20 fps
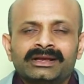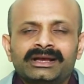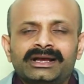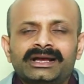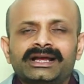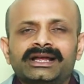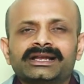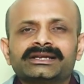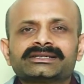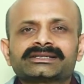
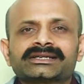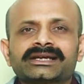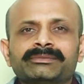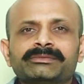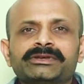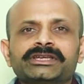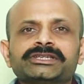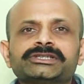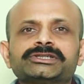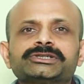And
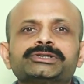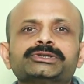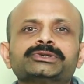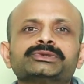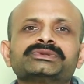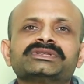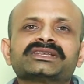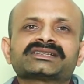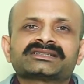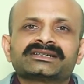coming
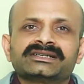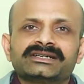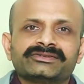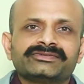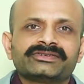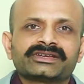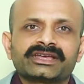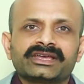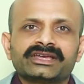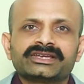to the
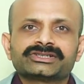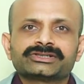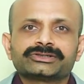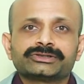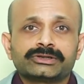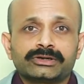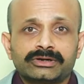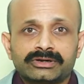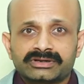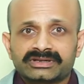
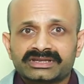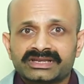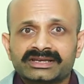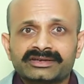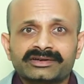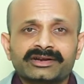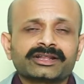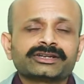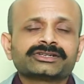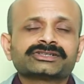certification or the
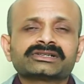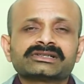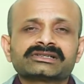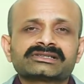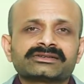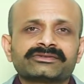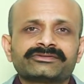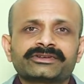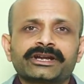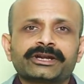
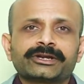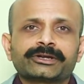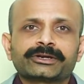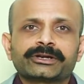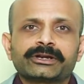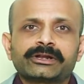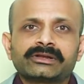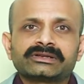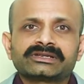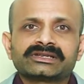credentials of an
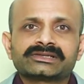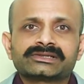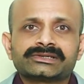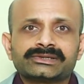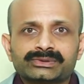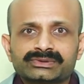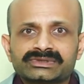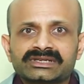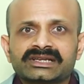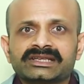endocrinologist,
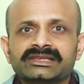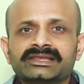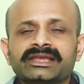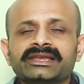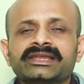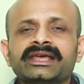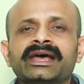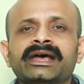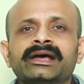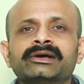usually
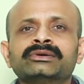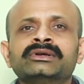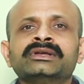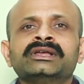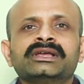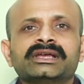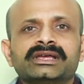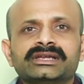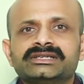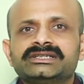they have
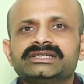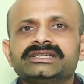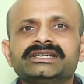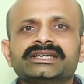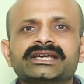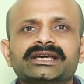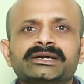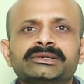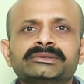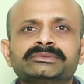a
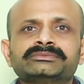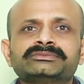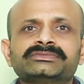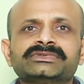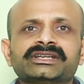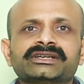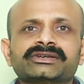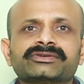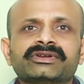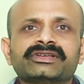DM
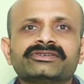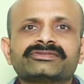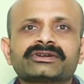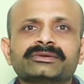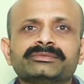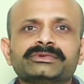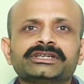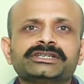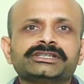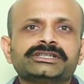degree
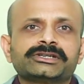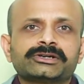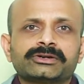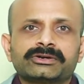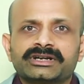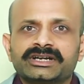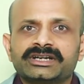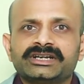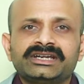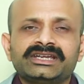from India or
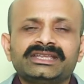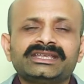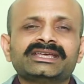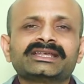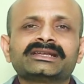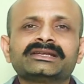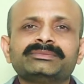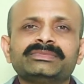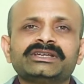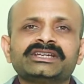a
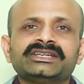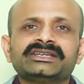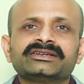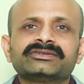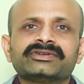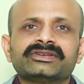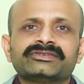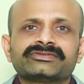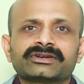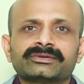DNB
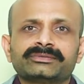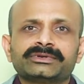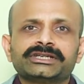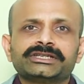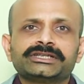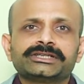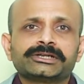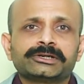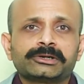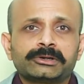degree from
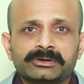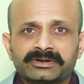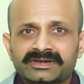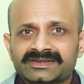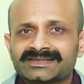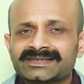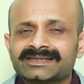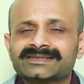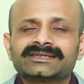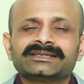India or a
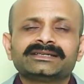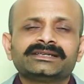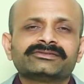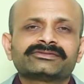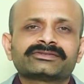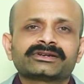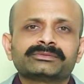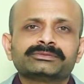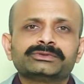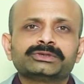CCT
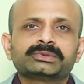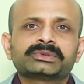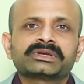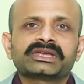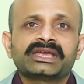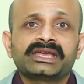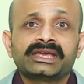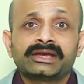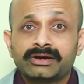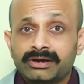from
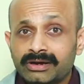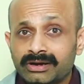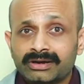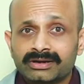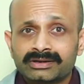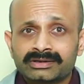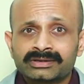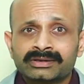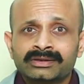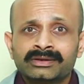UK
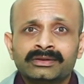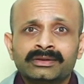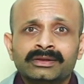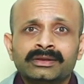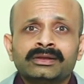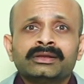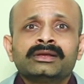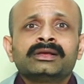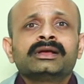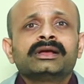or
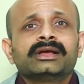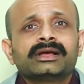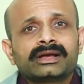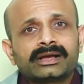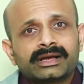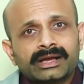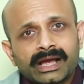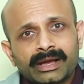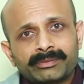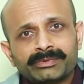
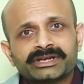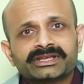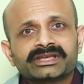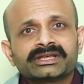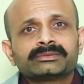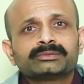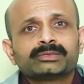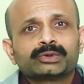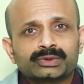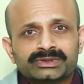
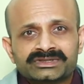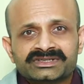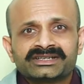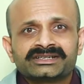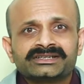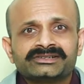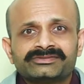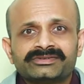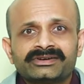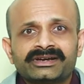American Board
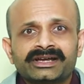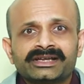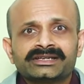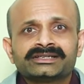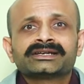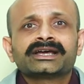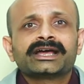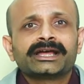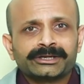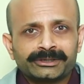
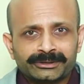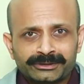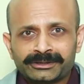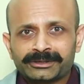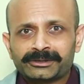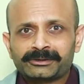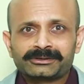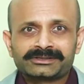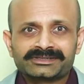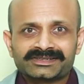Certified
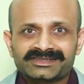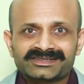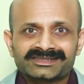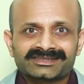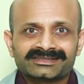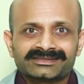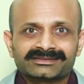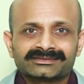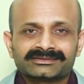Endocrinologist.